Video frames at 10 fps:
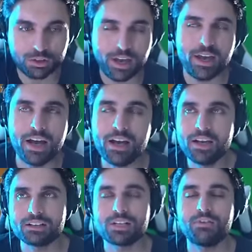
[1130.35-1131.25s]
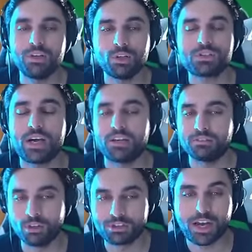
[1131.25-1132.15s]
Helldivers looks
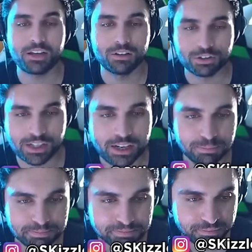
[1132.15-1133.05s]
at, looks at, looks at.